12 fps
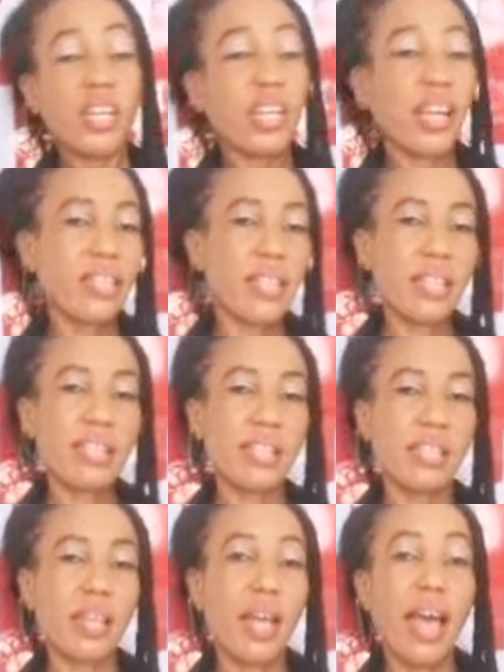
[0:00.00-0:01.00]
online
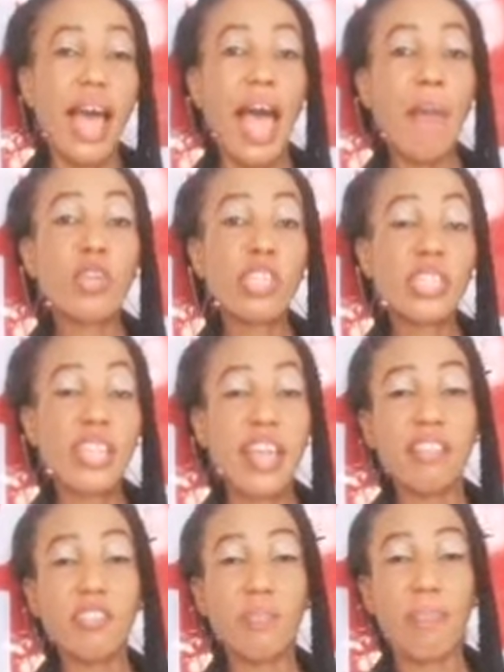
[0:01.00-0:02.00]
dating. I'm not
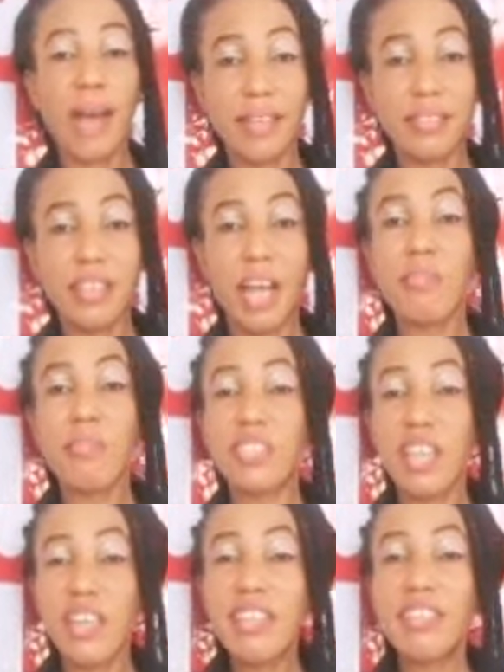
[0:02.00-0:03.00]
saying it's bad. I'm
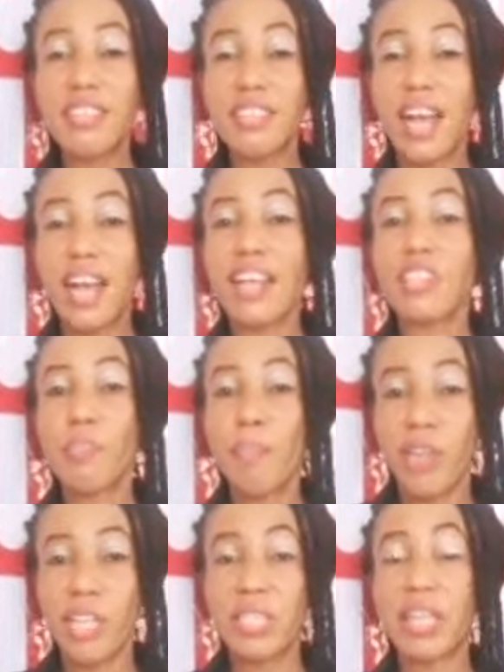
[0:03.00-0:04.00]
saying it has
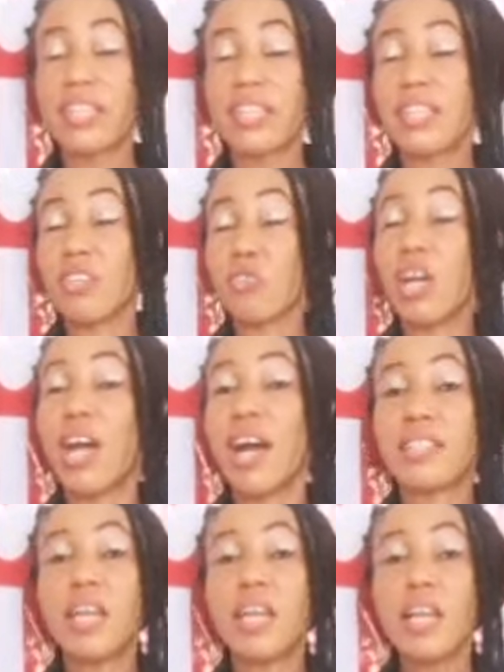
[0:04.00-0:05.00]
merits and as well
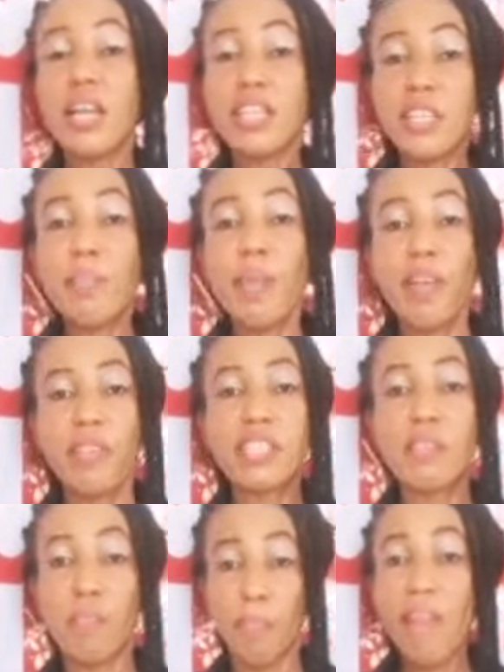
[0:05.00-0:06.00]
has
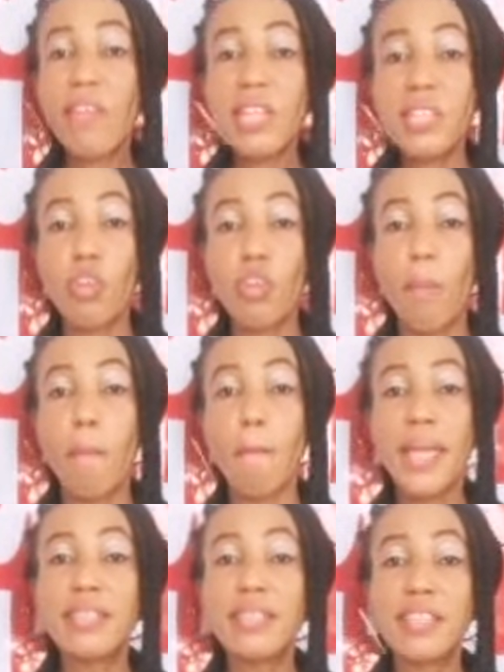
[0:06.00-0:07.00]
demerits. Merits,
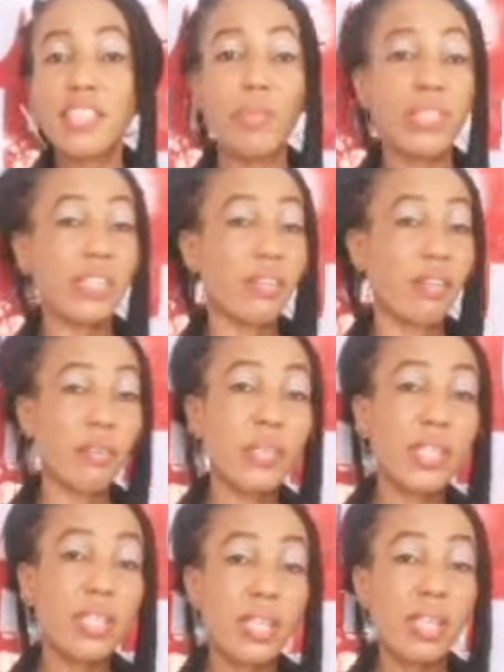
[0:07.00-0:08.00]
some meet these missing
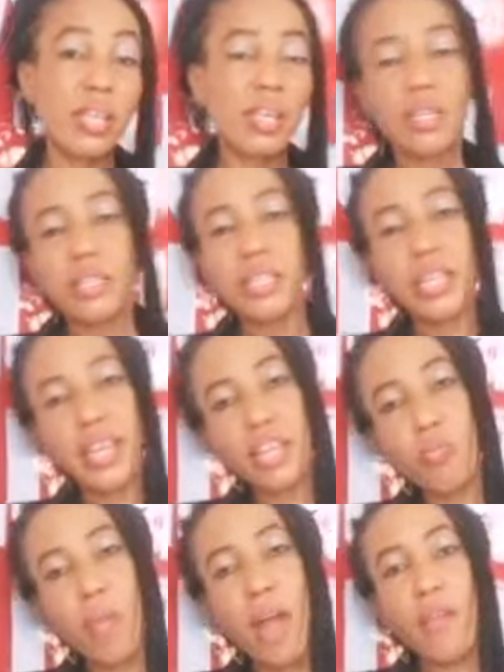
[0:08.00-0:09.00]
ribs, to
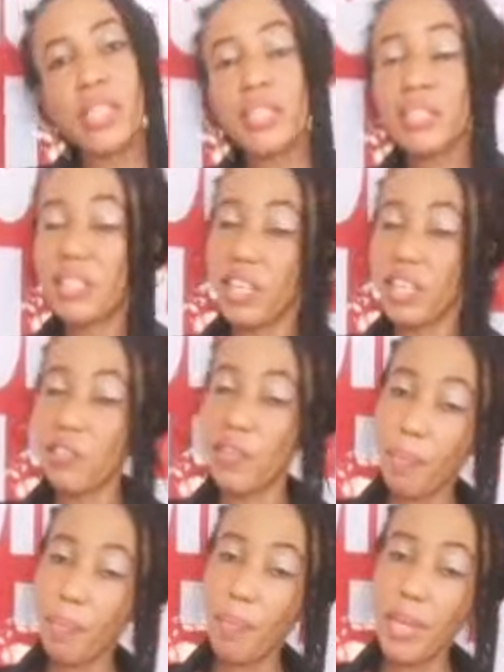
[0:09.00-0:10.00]
get married, they live
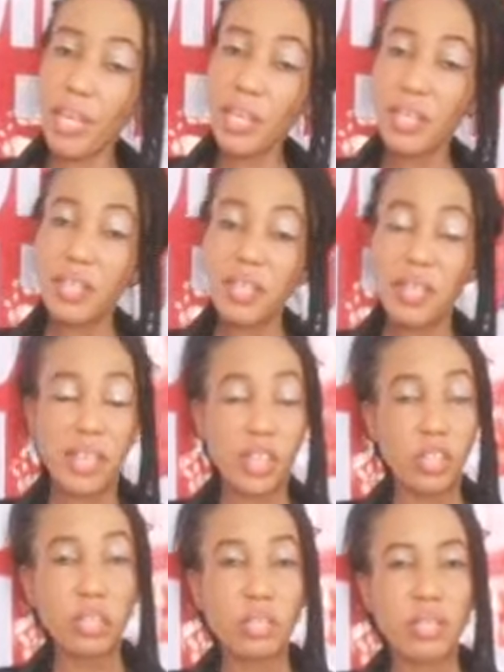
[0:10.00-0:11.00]
happily,
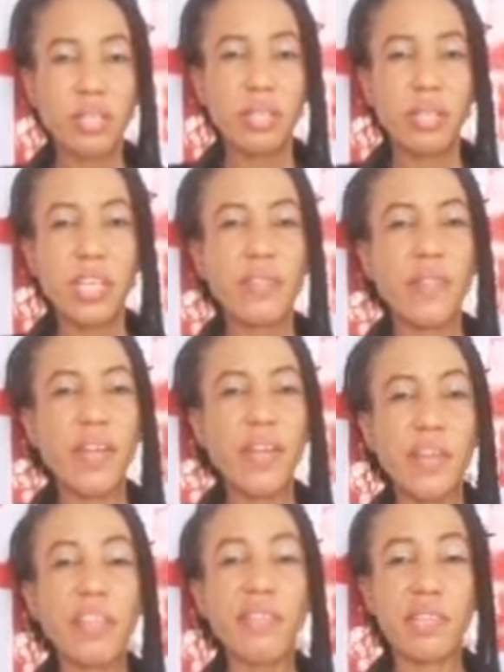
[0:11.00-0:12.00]
you know. It's
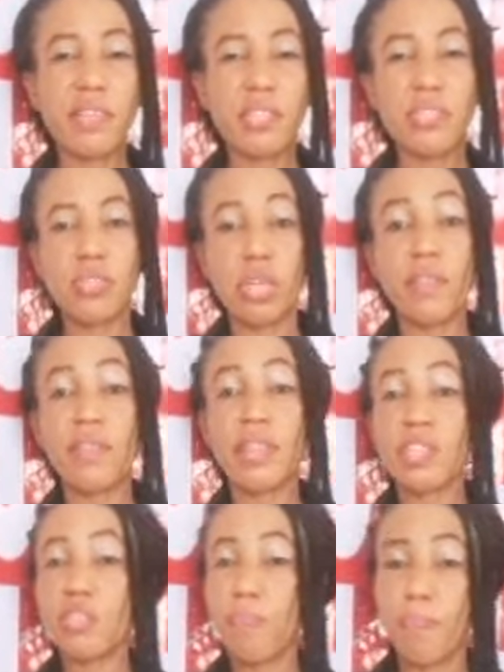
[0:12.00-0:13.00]
favor, it favors you. If
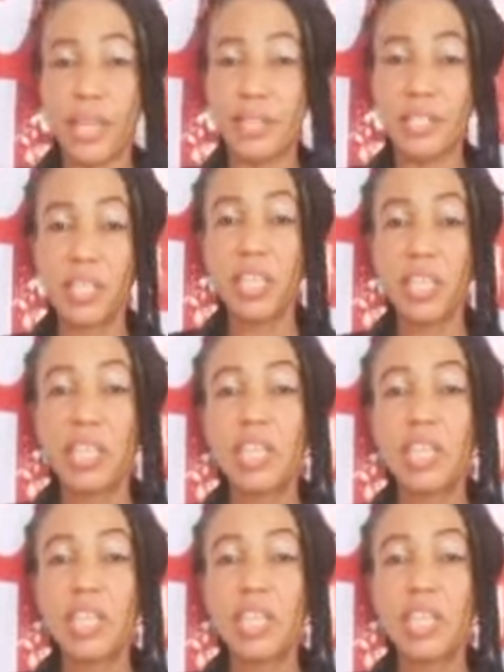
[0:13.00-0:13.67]
it doesn't please,